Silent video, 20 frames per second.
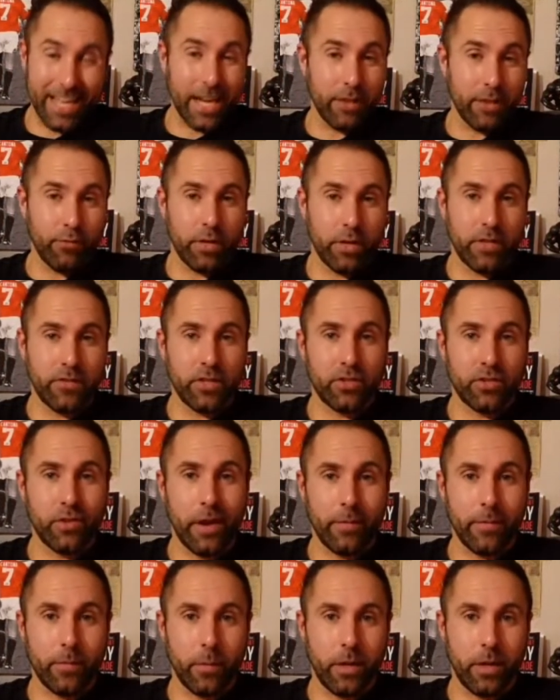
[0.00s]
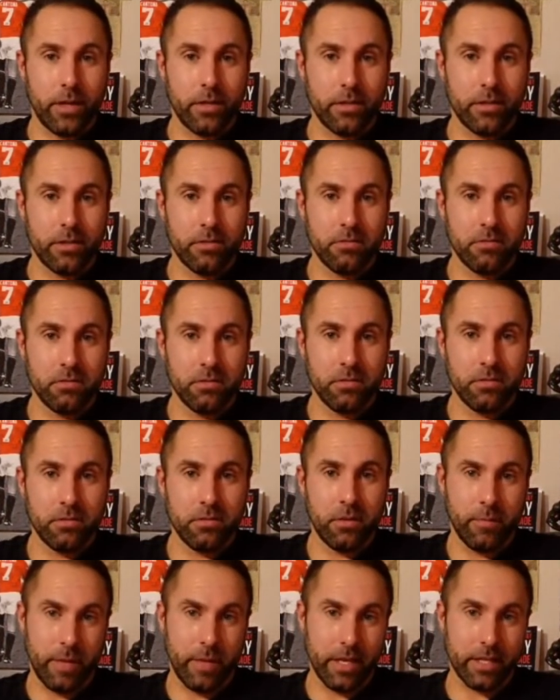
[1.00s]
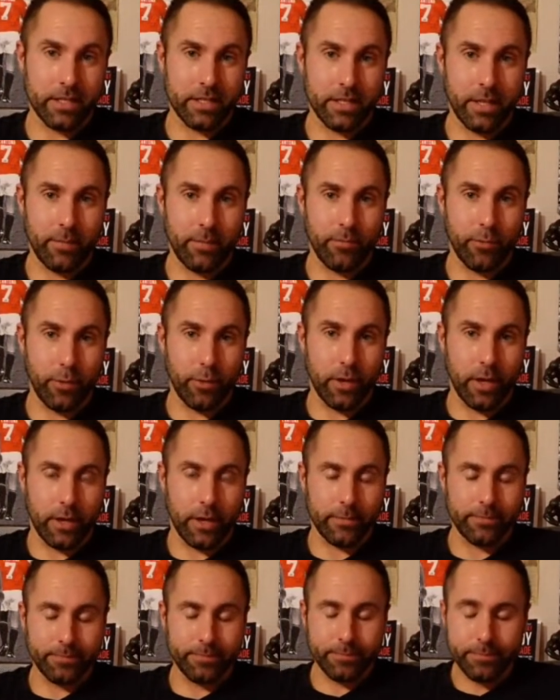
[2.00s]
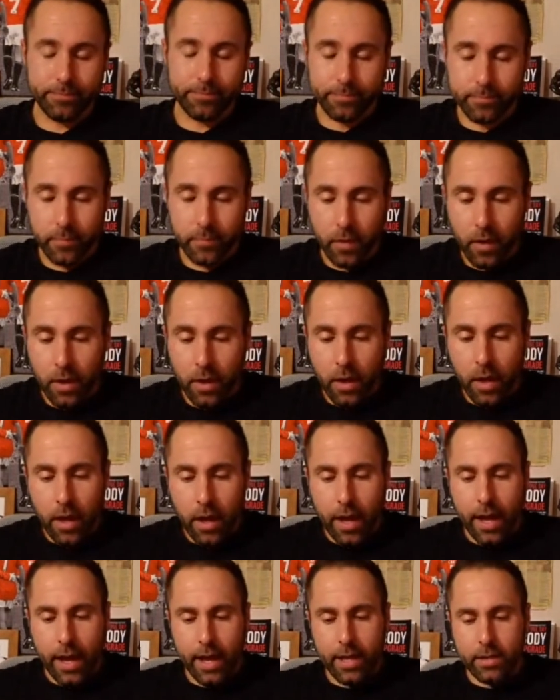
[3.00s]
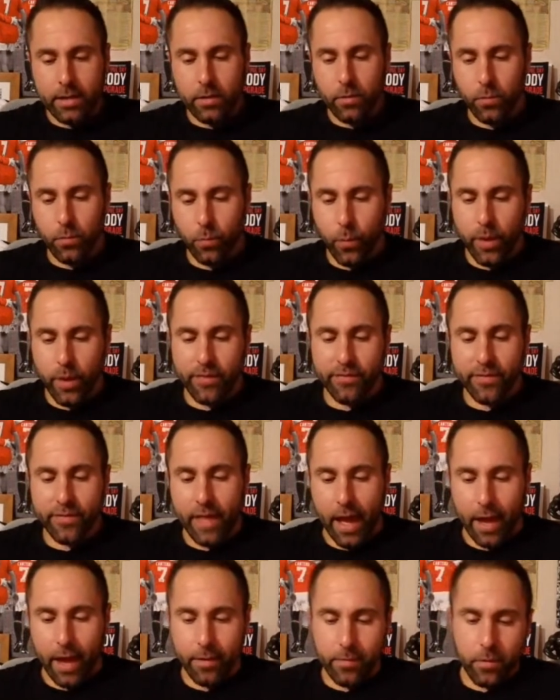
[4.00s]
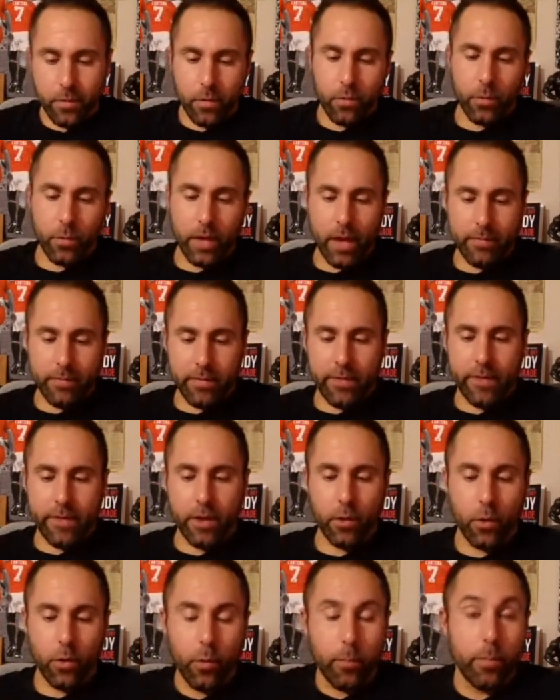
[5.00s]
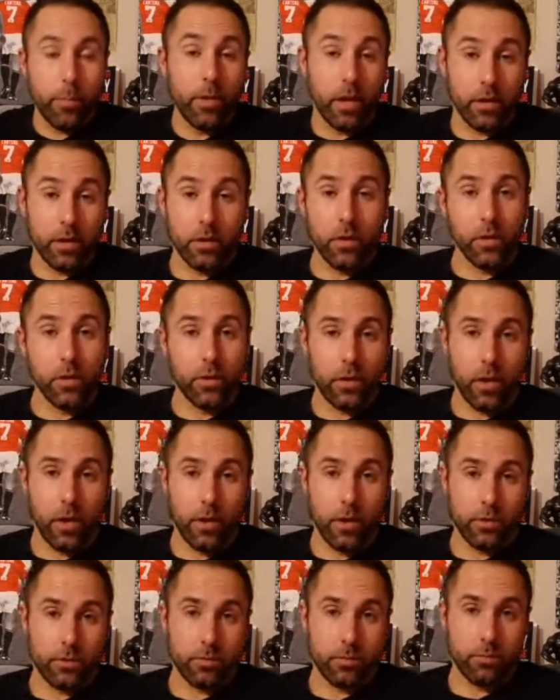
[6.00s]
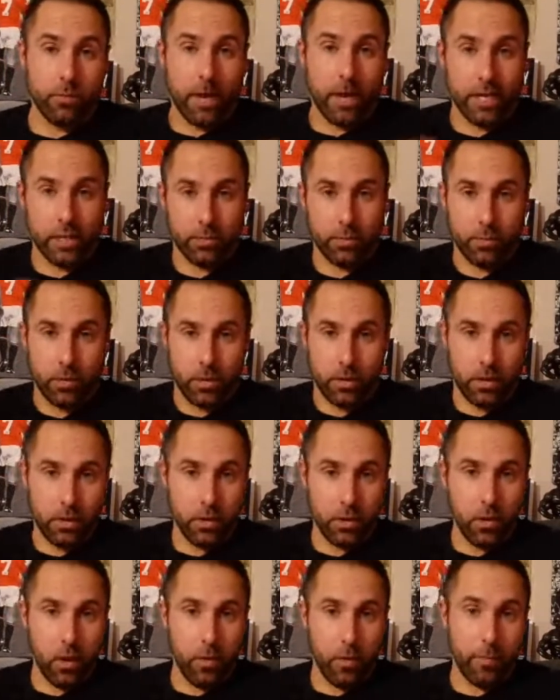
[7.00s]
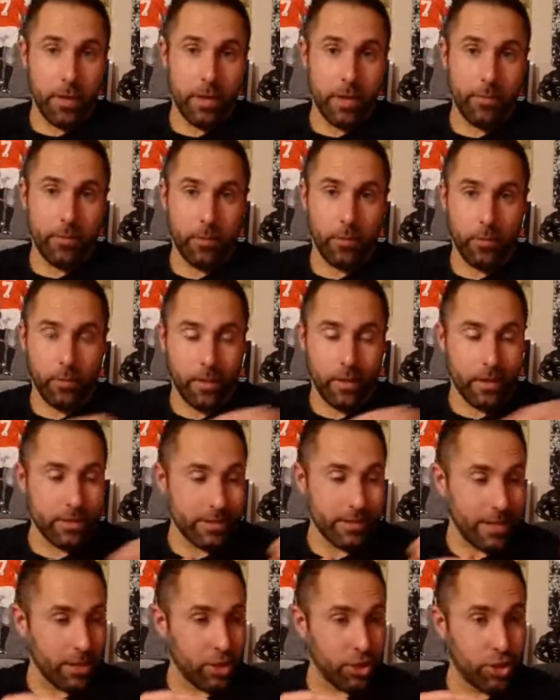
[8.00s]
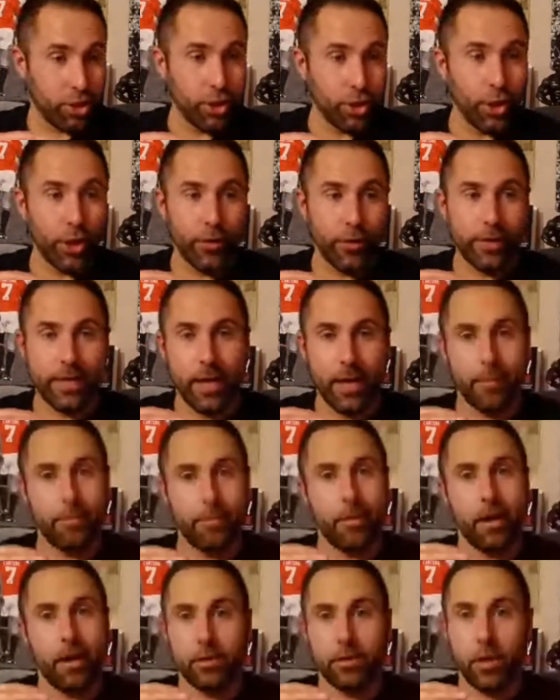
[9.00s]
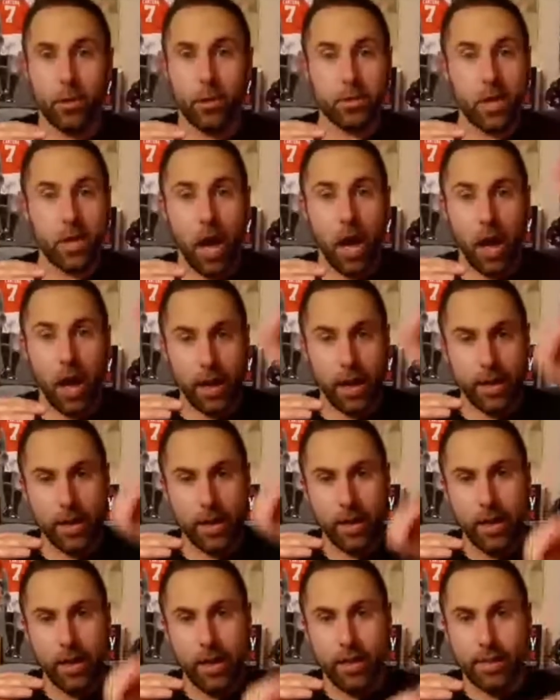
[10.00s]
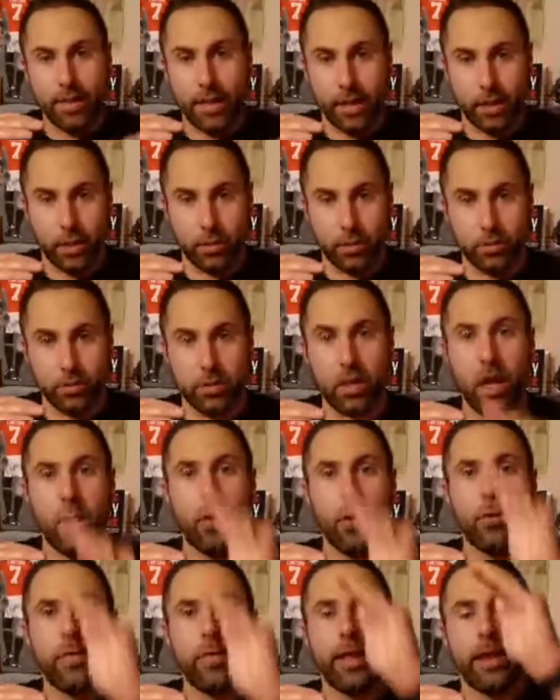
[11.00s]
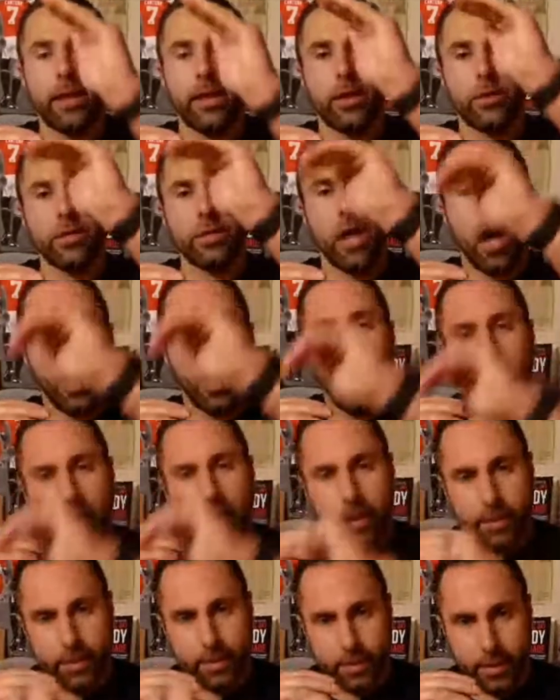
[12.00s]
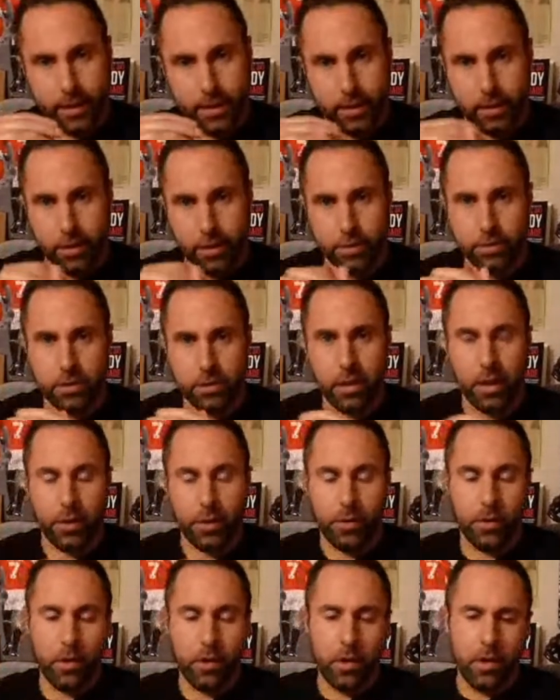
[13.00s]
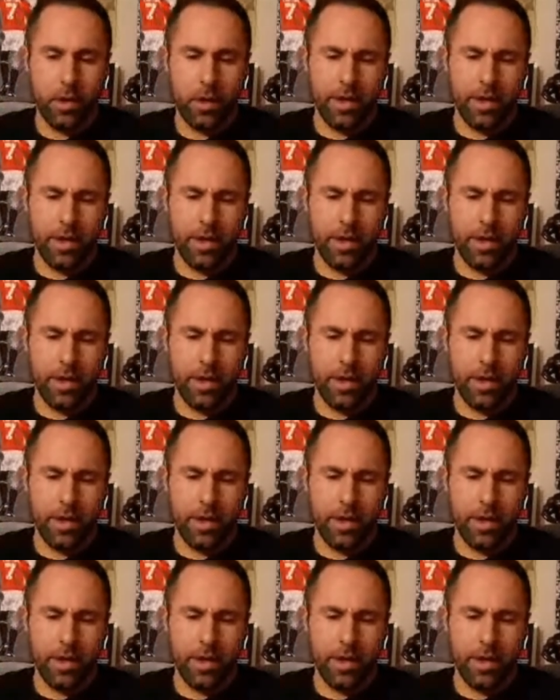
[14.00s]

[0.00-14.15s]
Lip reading: I get rid of your trapped wind and make you sleep through the night. And with that, we have a thing called blood glucose management. And a lot of people, is their sugar in their blood goes high, then it goes low, then it goes high, then it goes low.